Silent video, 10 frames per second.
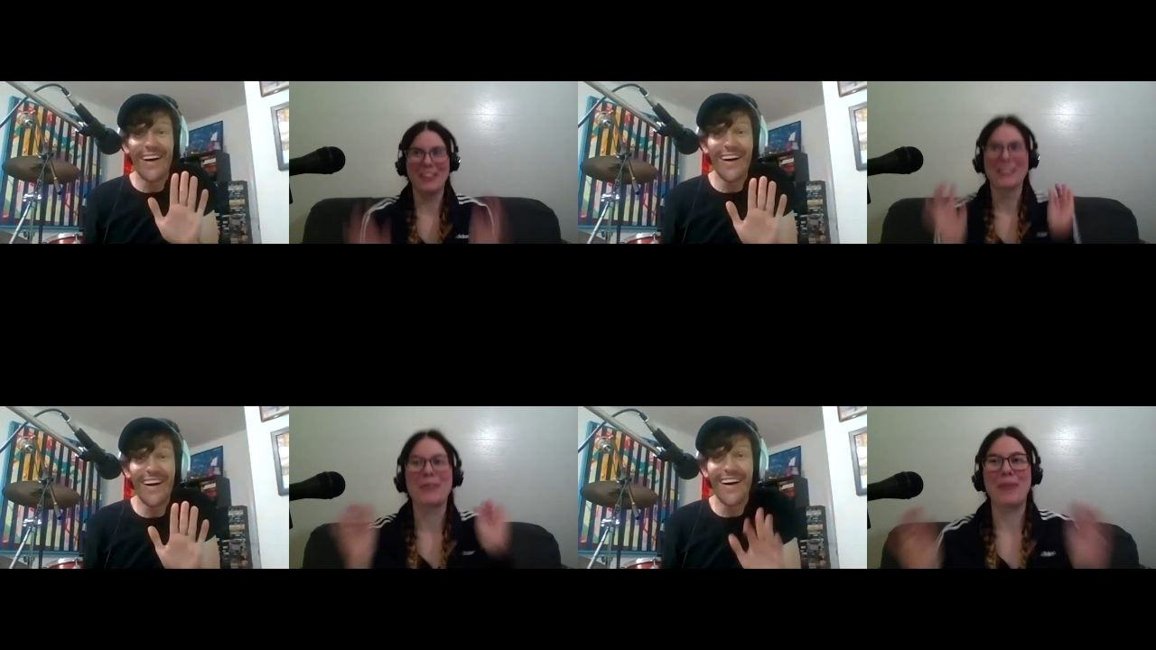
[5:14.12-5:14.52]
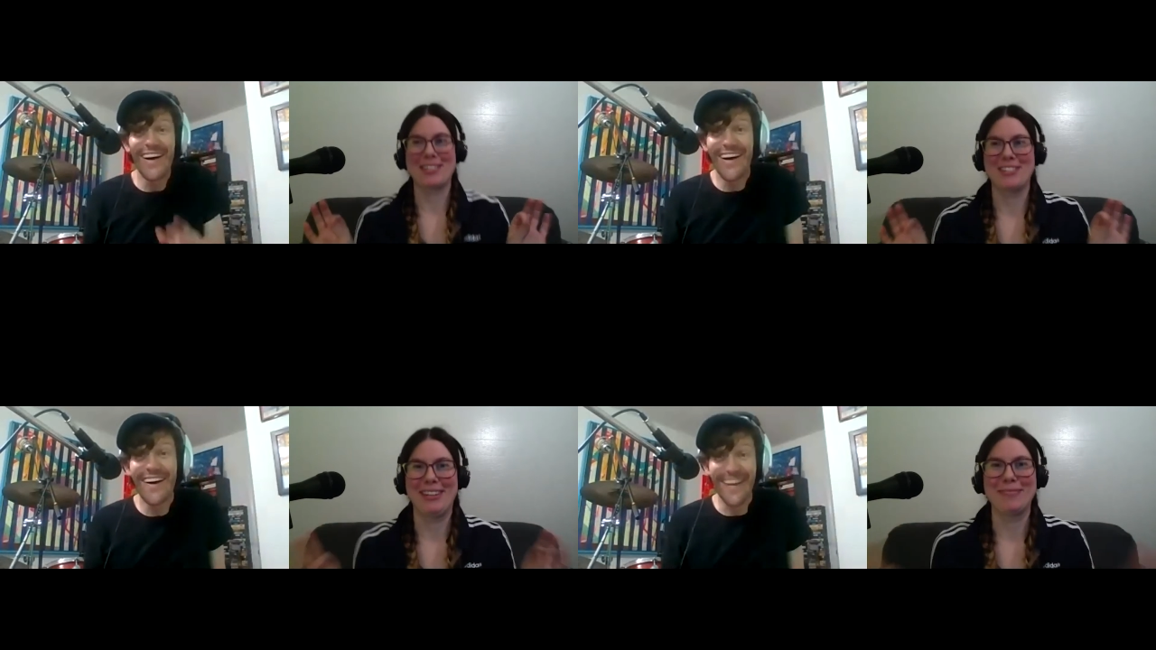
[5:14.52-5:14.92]

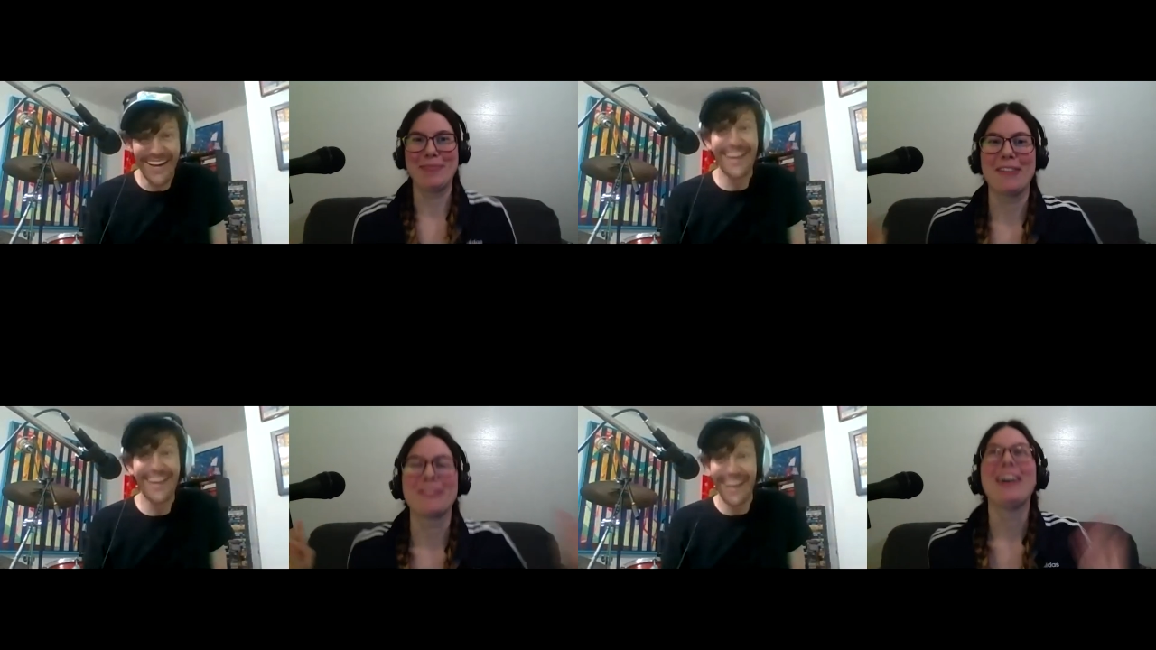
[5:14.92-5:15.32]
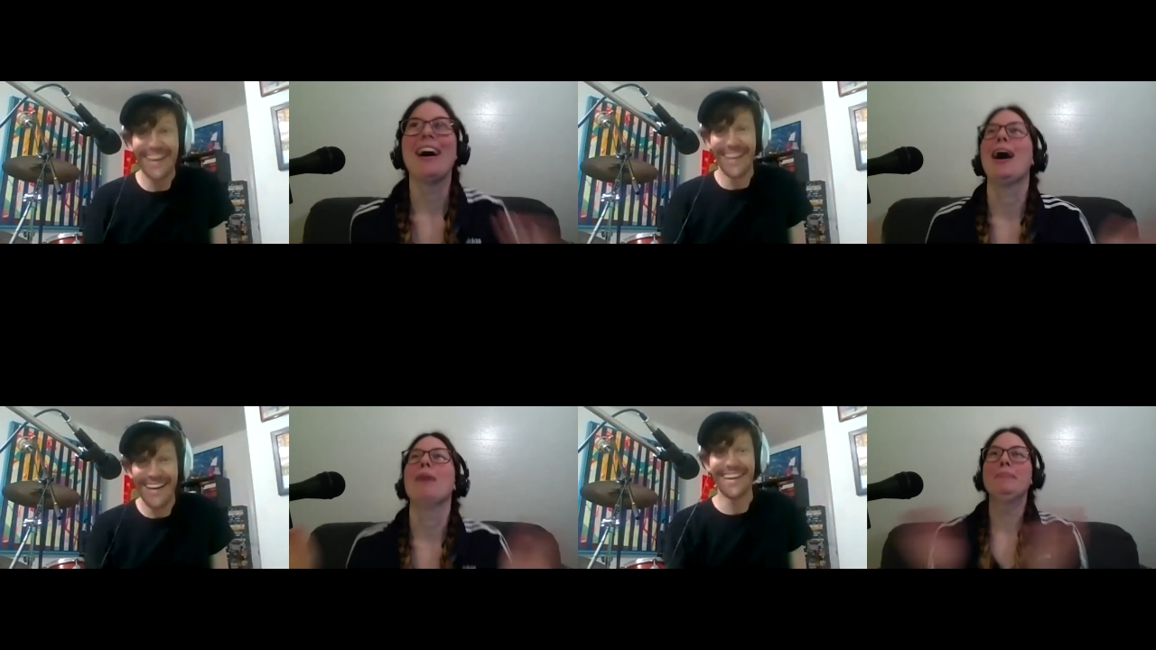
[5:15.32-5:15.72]
Speaker 1: question, Biff.
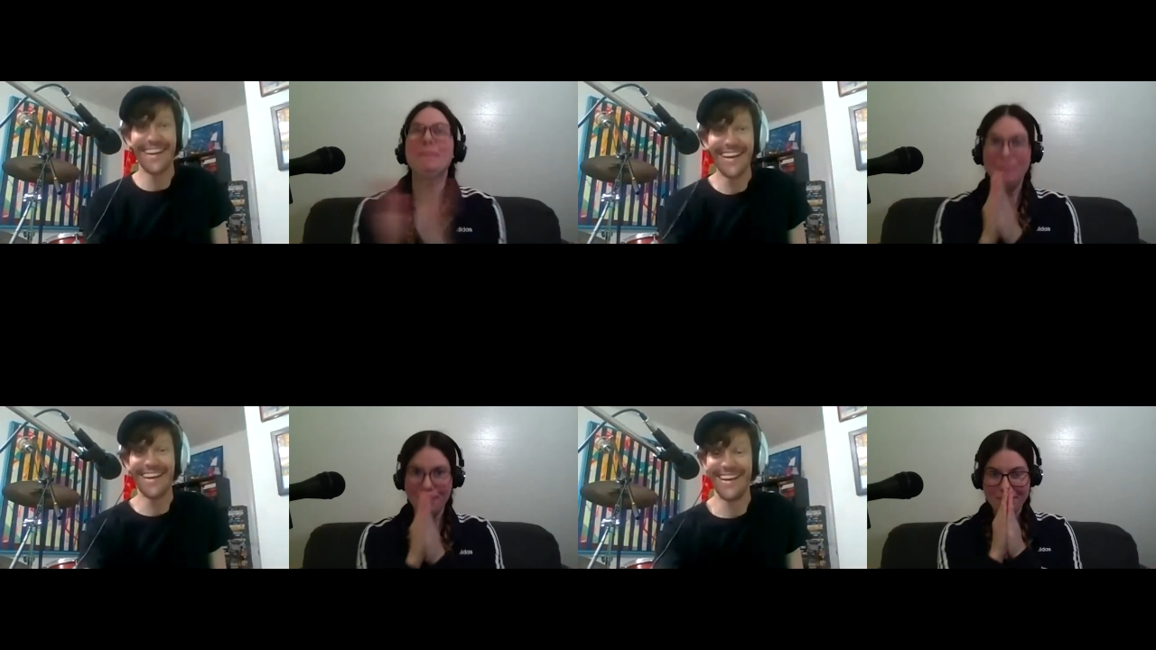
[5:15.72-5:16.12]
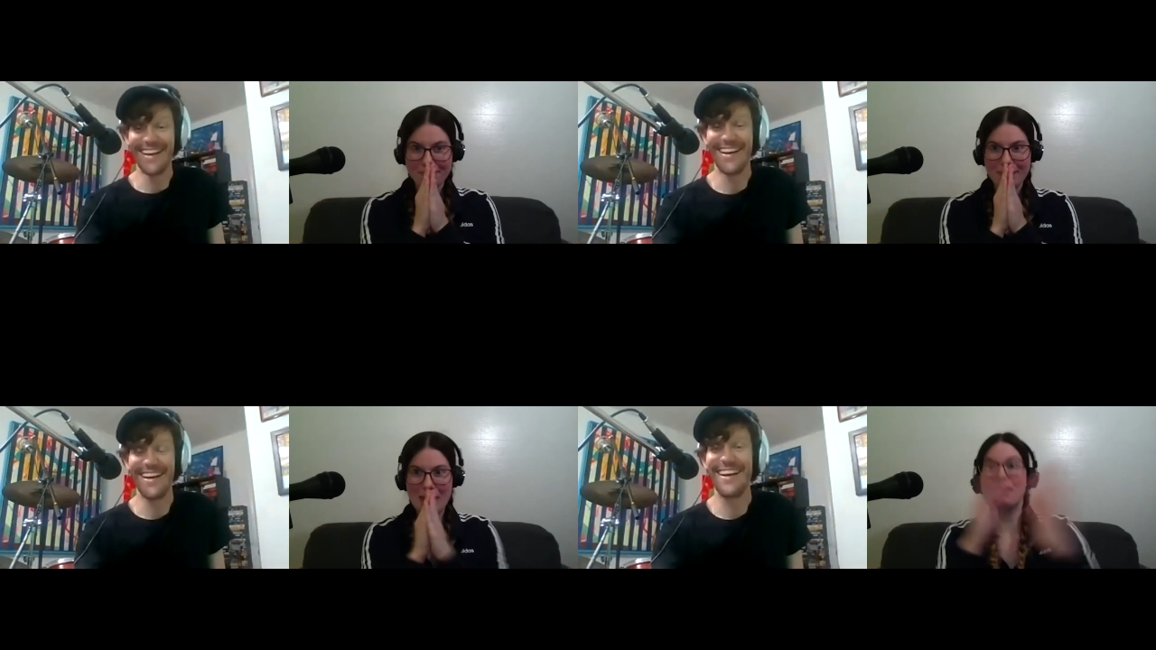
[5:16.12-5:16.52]

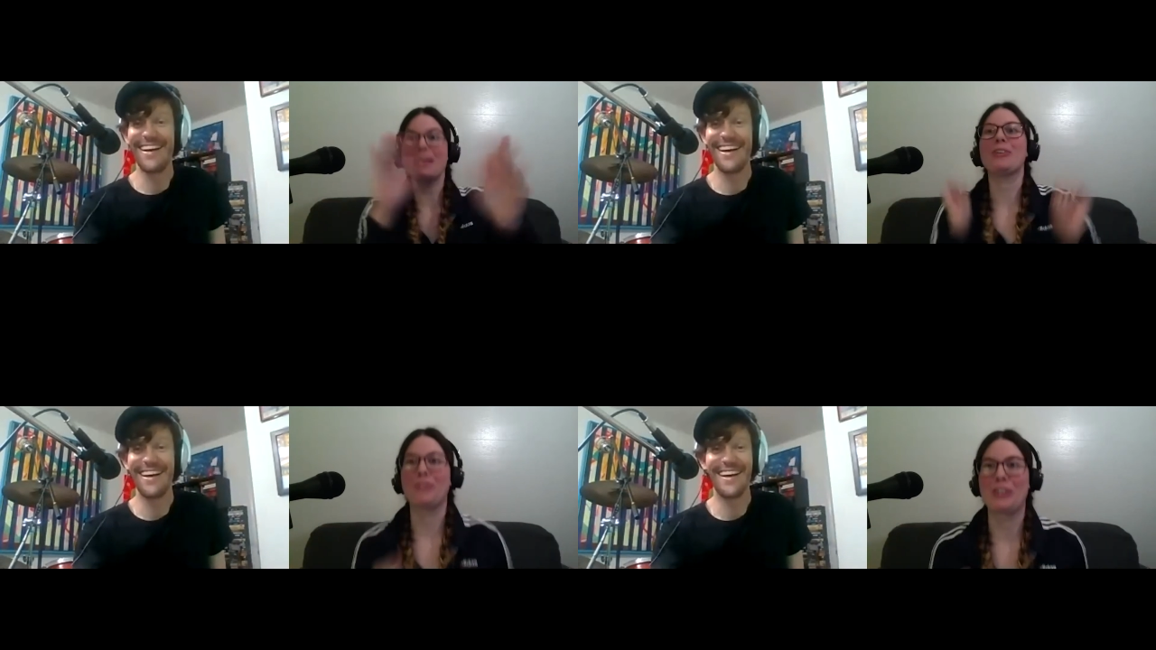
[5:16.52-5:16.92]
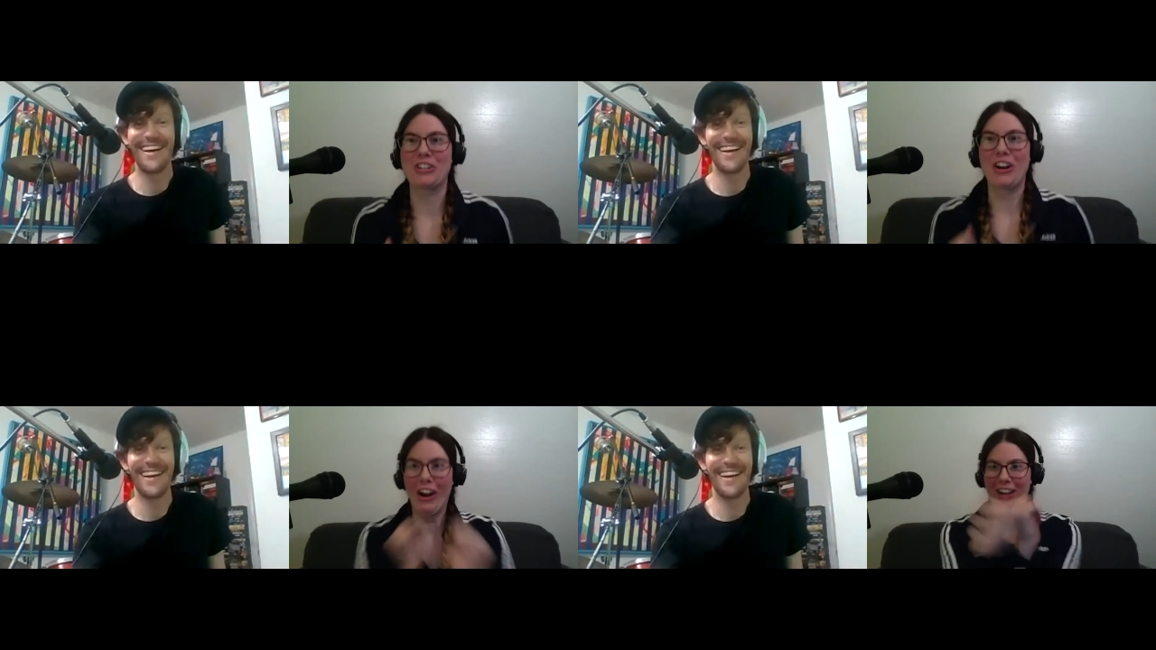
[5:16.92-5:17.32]
Middle for
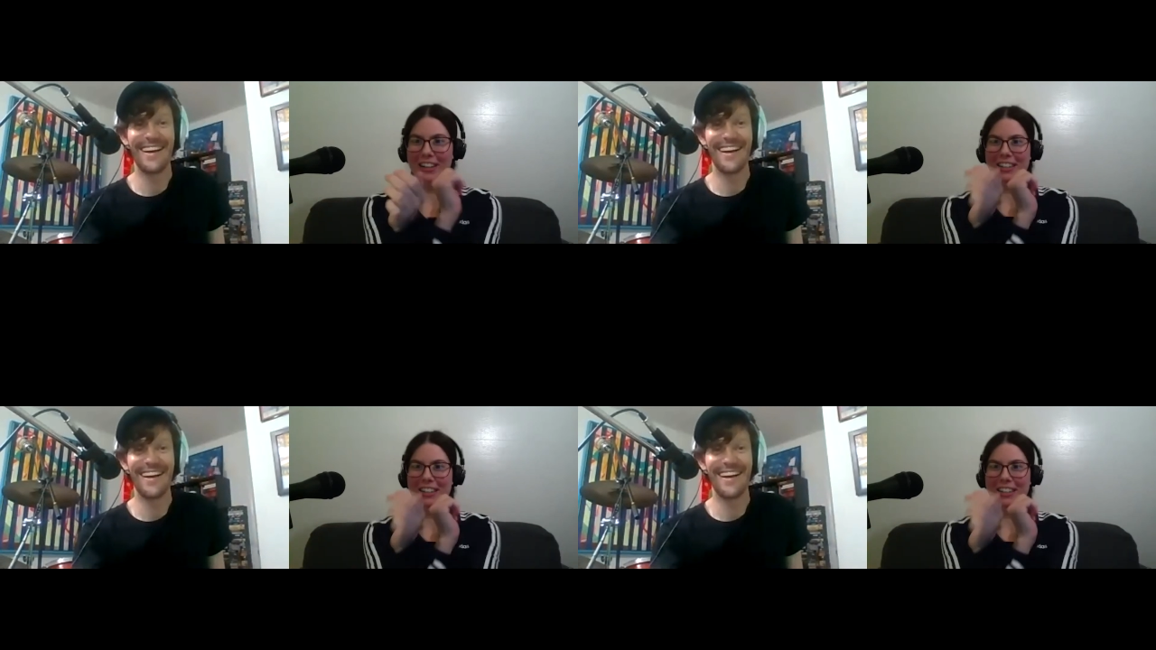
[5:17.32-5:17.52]
sure.